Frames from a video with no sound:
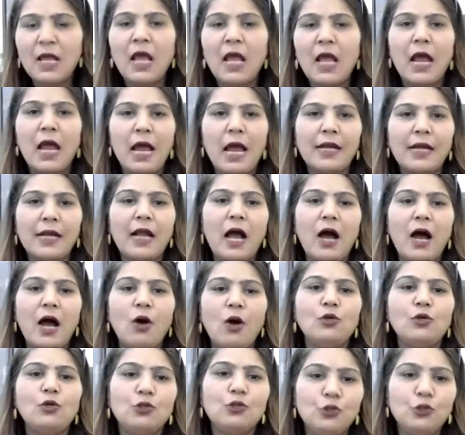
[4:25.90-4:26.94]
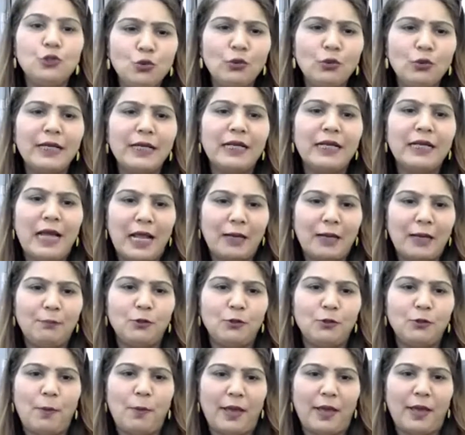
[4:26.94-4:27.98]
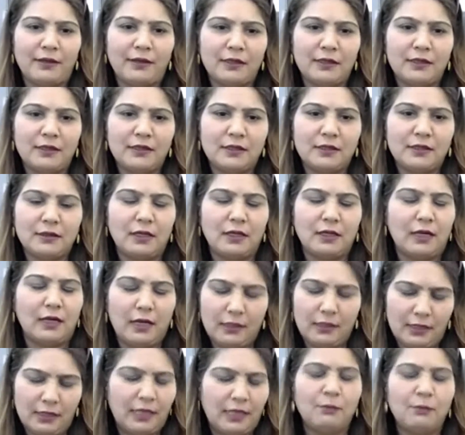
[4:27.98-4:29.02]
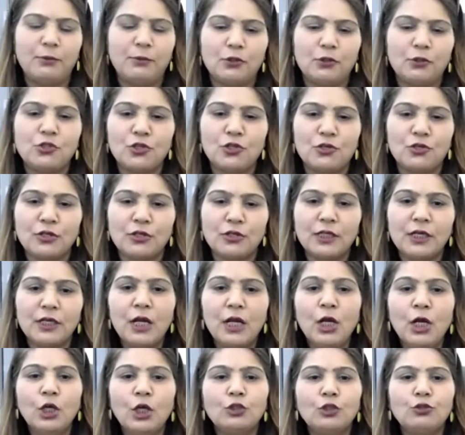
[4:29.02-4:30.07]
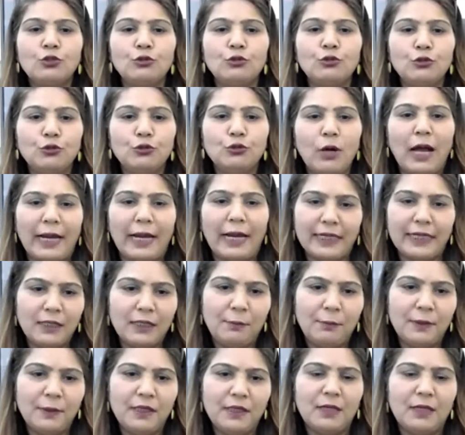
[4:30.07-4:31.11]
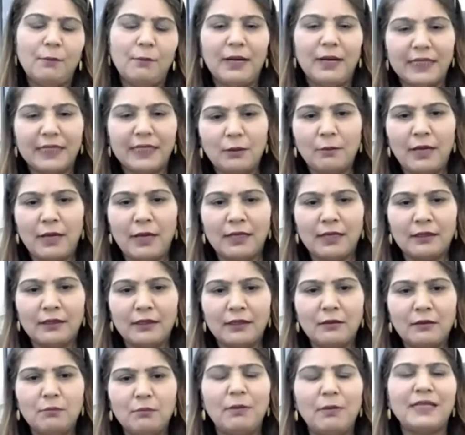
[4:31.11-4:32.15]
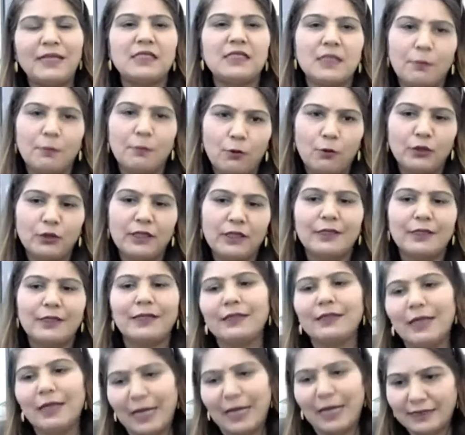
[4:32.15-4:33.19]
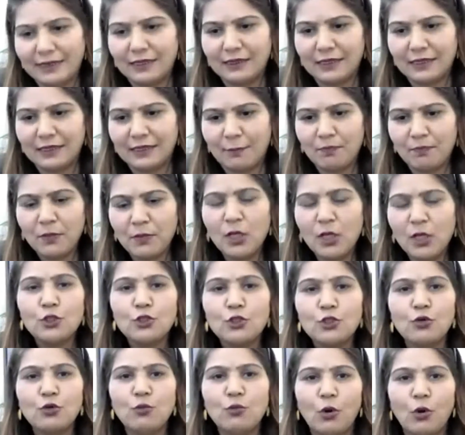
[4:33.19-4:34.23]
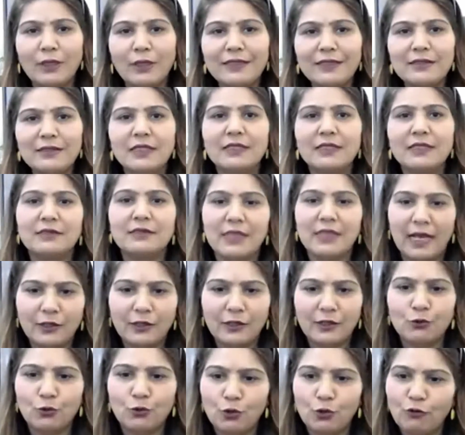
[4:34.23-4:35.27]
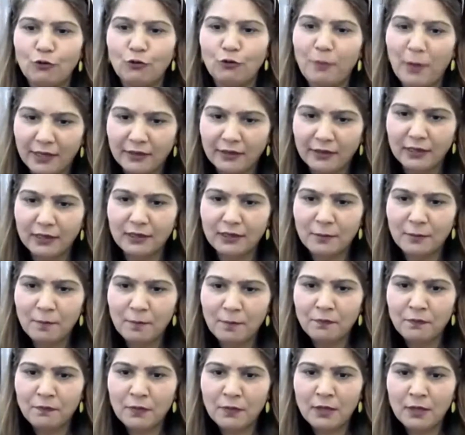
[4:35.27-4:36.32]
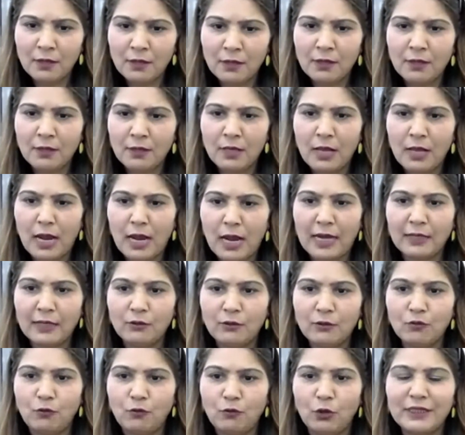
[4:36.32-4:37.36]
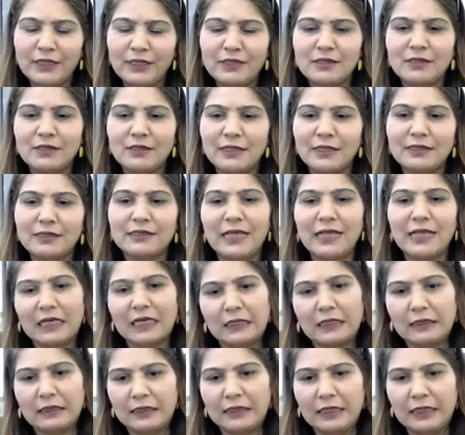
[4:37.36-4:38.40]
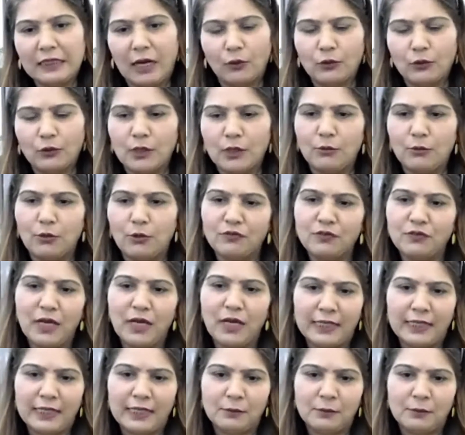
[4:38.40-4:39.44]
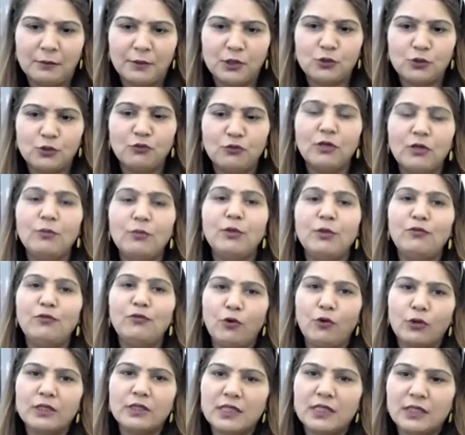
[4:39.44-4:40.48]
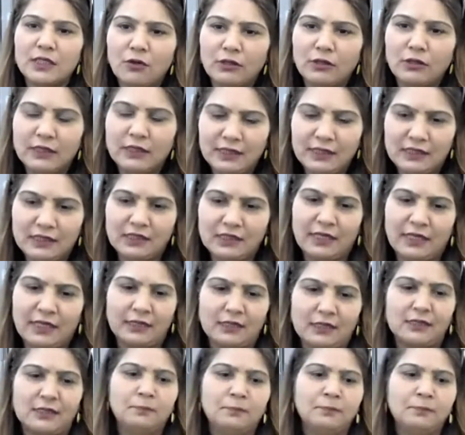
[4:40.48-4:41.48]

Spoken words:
and how you can help your parents, help your children to do IDP in a better manner by supporting and guiding them. So what is the exact role of parent and what is the exact learning outcome of the IDP? So we'll be focusing on these things.